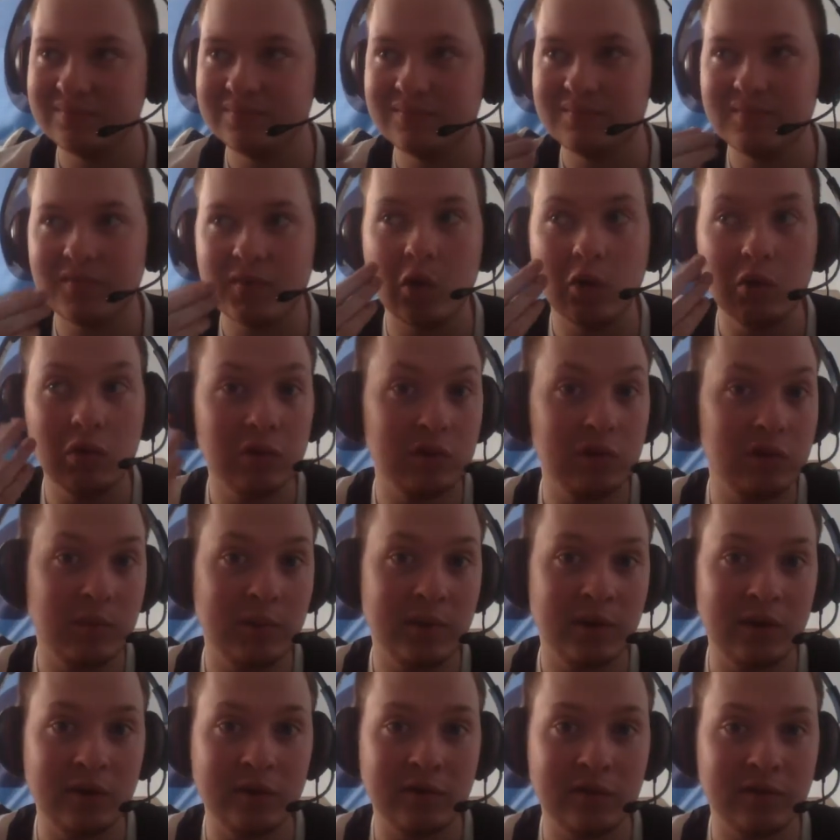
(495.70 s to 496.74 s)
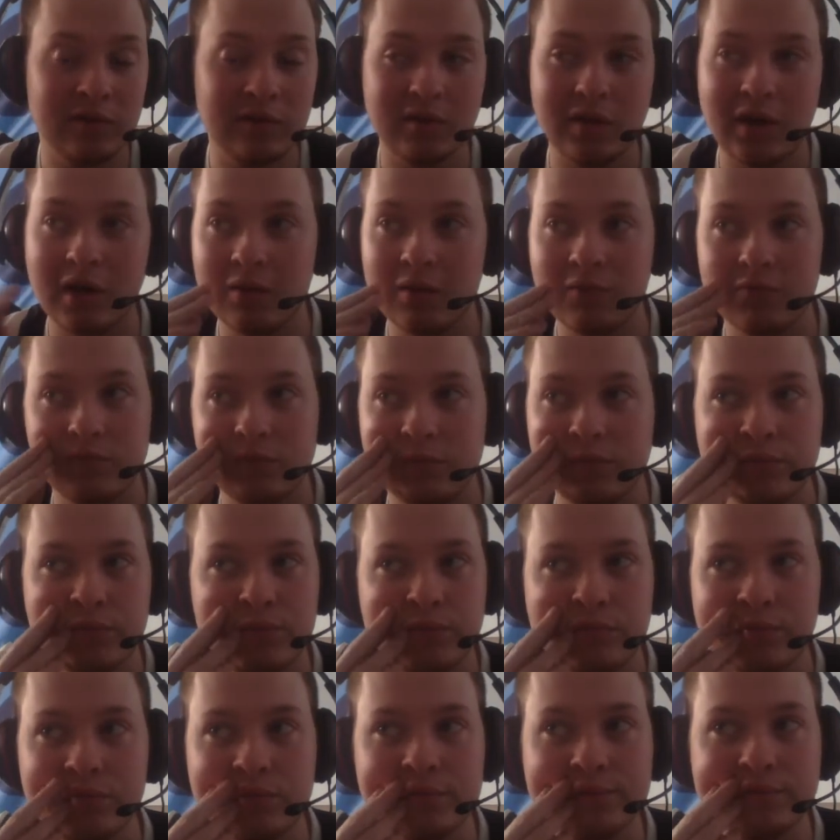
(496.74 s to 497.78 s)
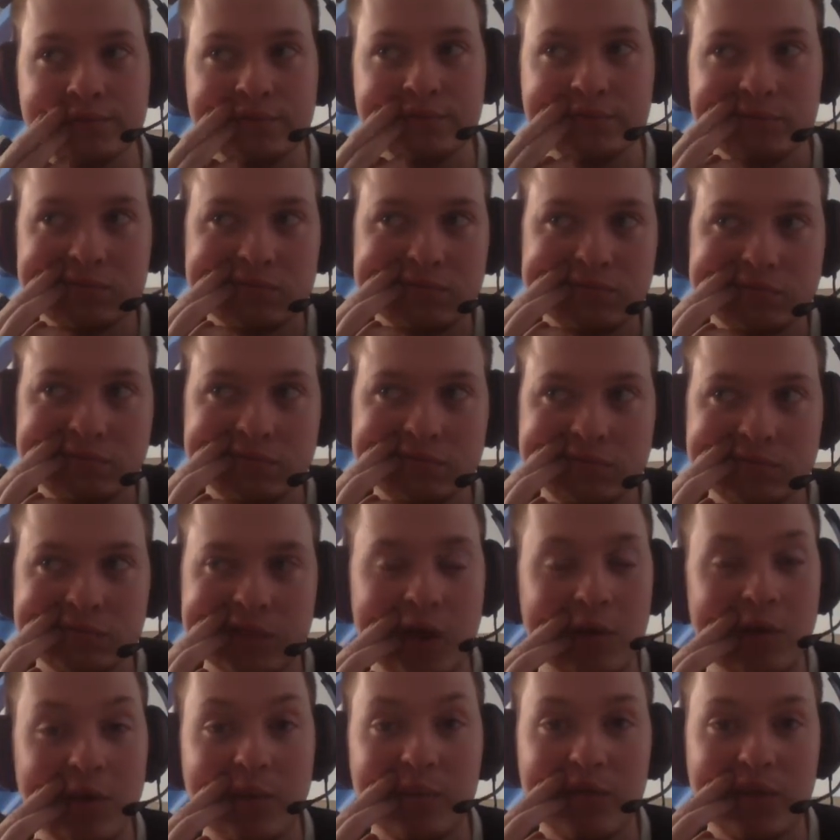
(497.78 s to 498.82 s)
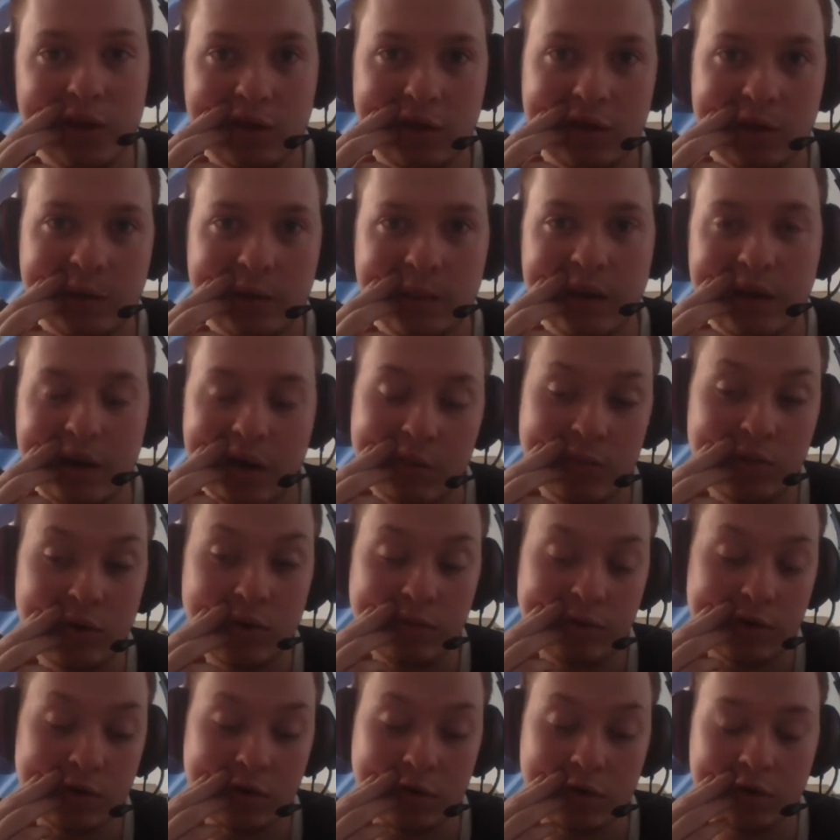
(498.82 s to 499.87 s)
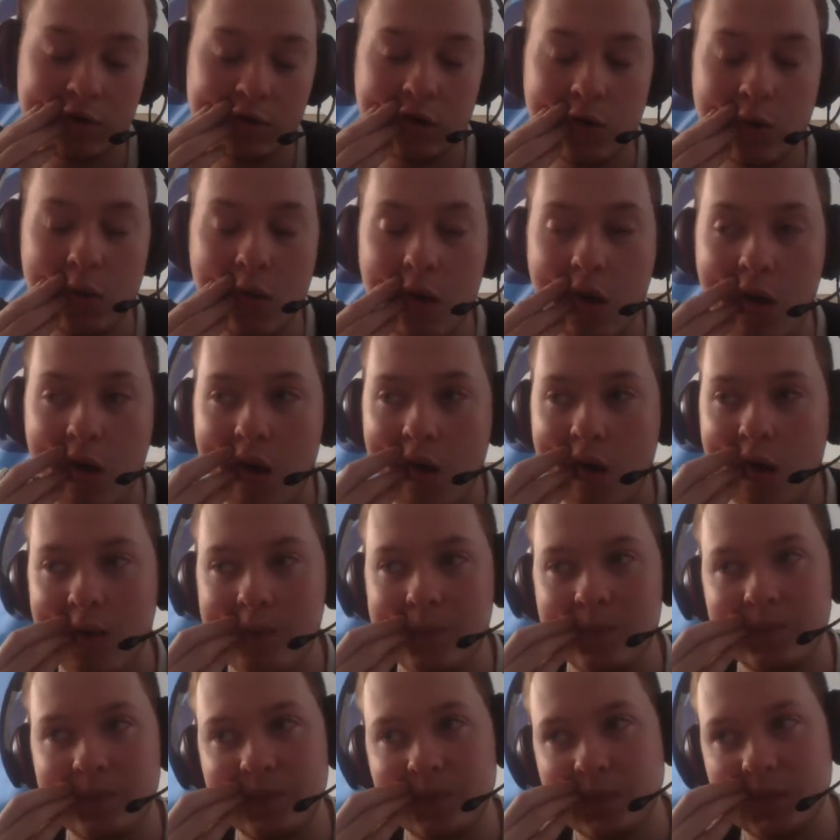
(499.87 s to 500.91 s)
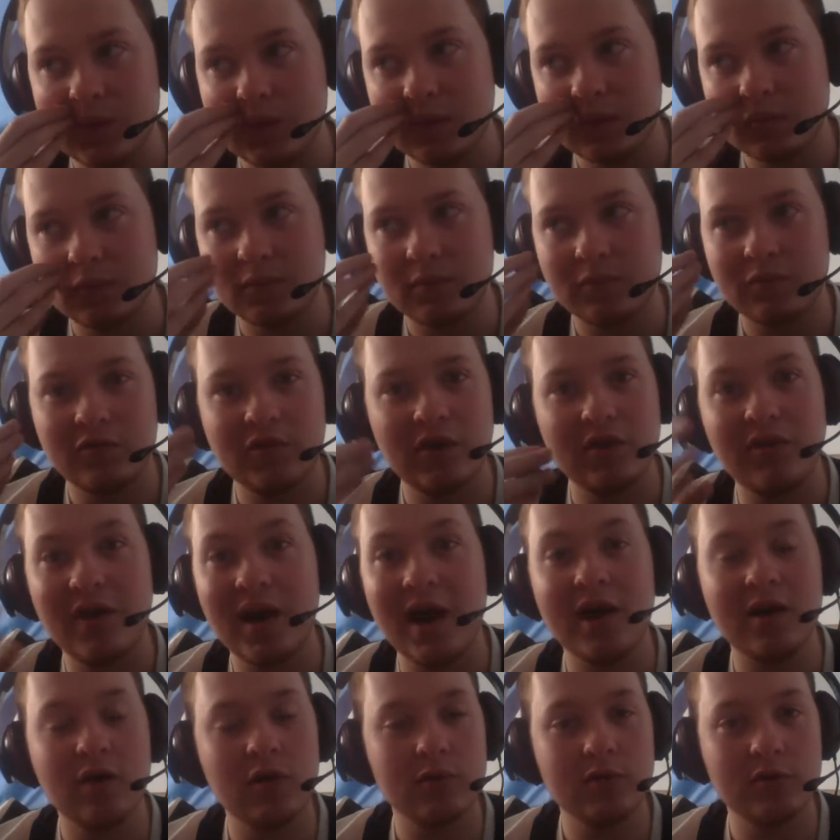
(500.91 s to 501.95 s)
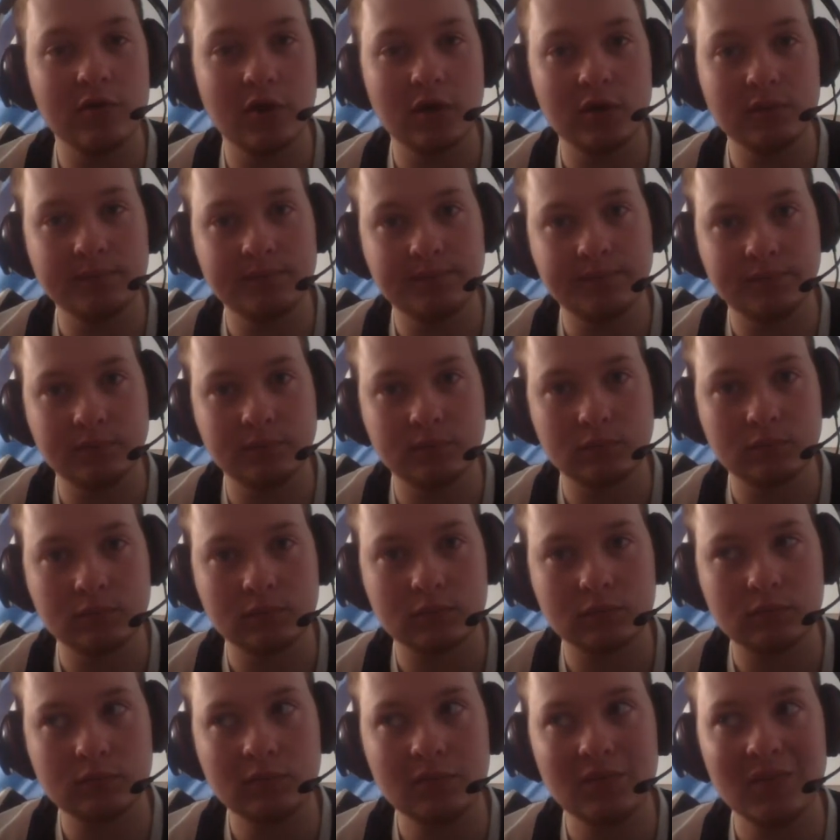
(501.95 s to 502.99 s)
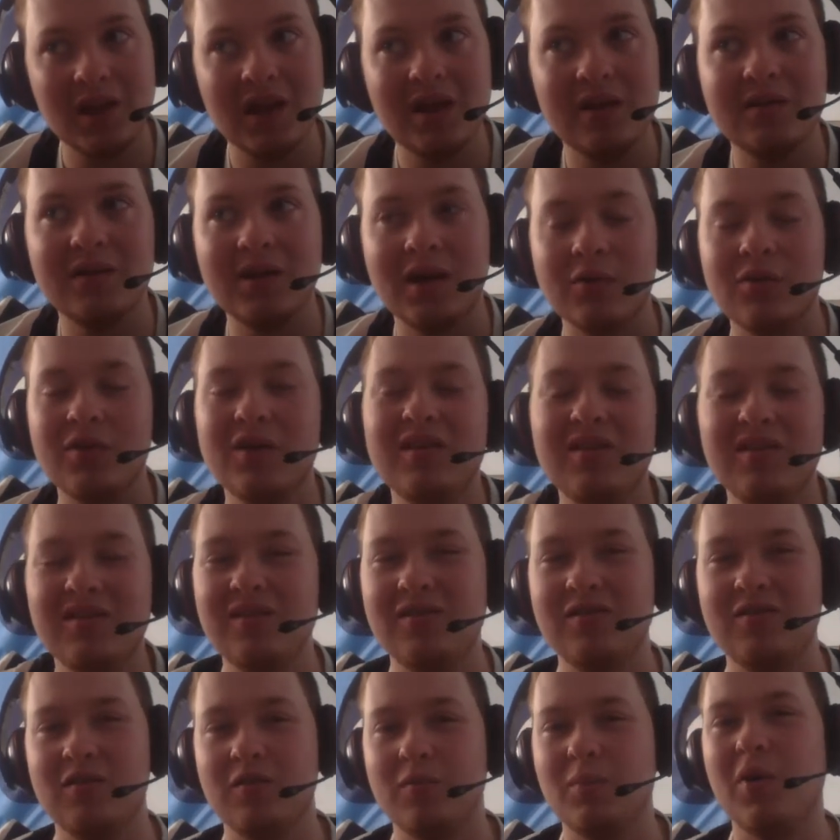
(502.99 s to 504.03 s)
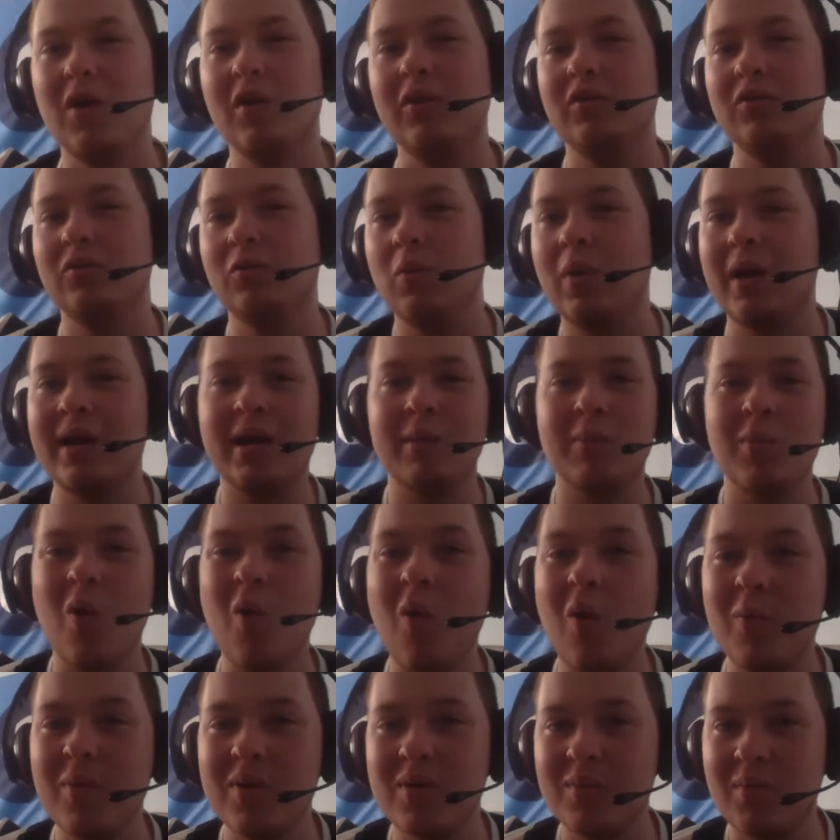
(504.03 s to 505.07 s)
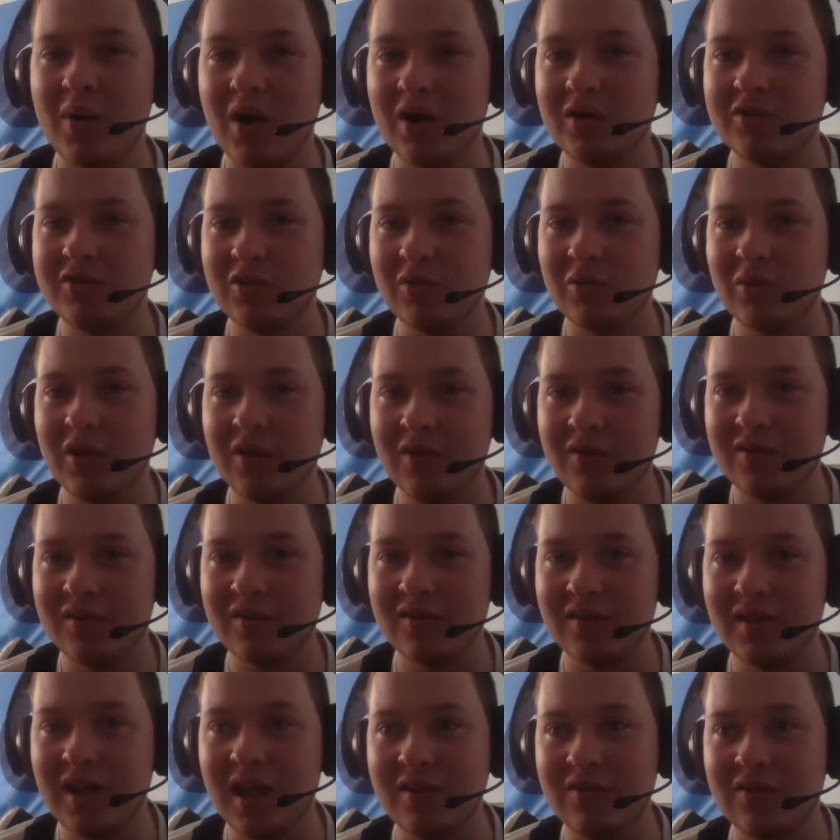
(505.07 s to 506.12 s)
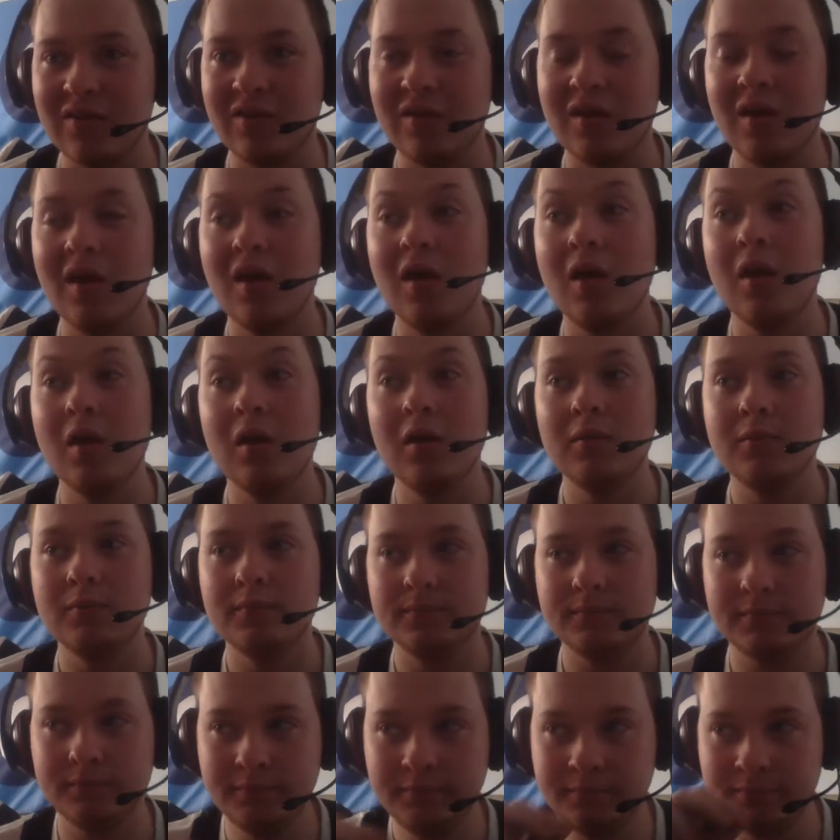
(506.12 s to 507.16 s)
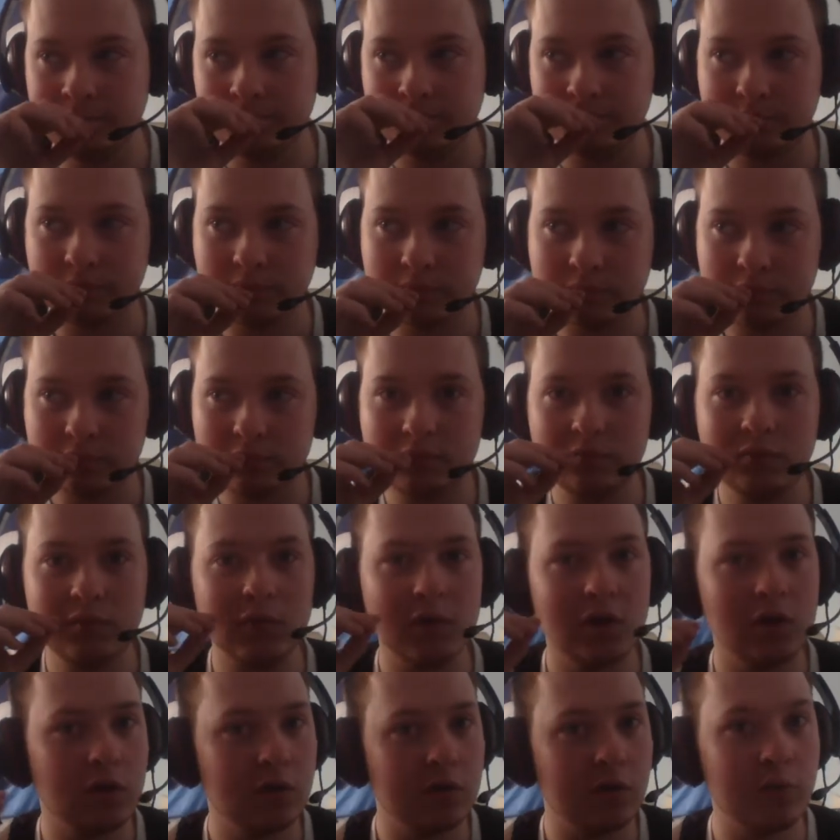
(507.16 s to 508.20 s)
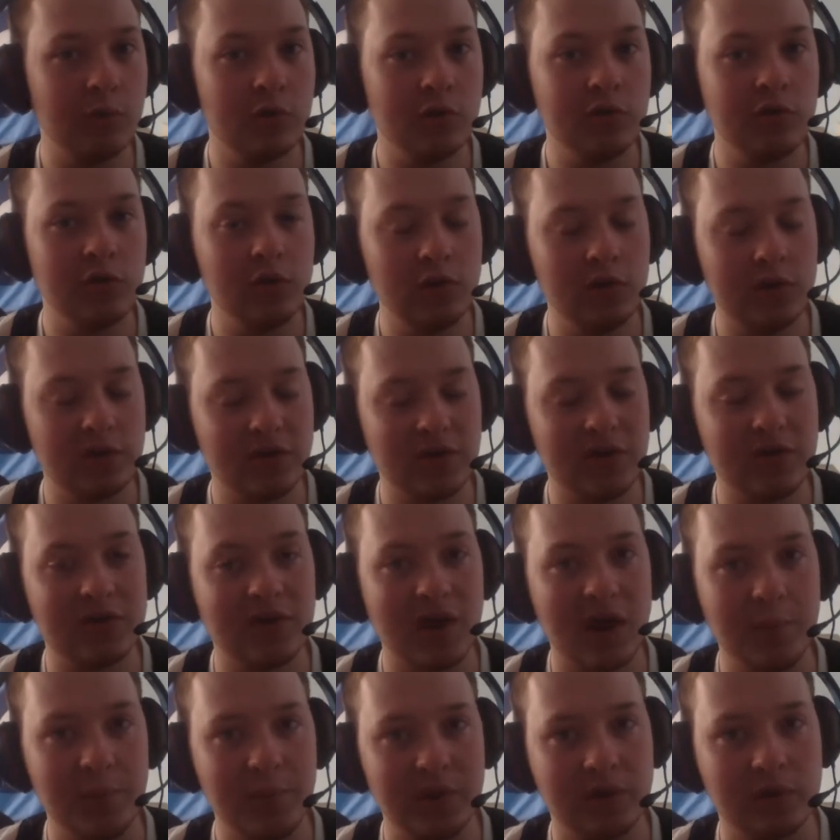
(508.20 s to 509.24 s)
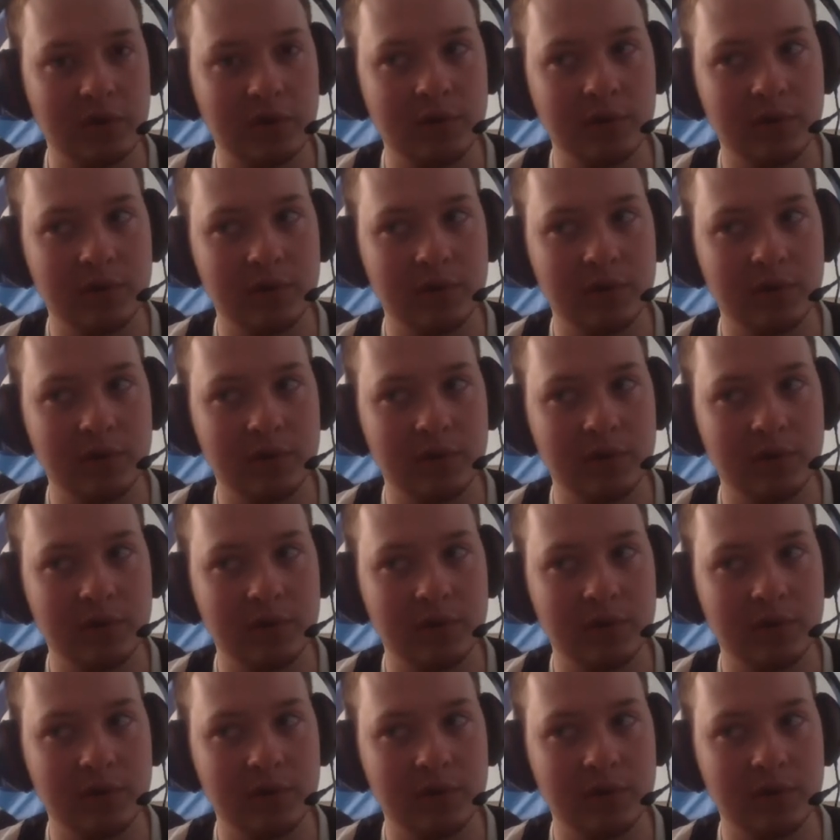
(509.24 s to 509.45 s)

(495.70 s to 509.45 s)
although to be honest, now I'm thinking about it, I probably could do. Riviere comes on. Now this is the point when I'm hoping Pardew learns his lesson. Because as soon as this happened,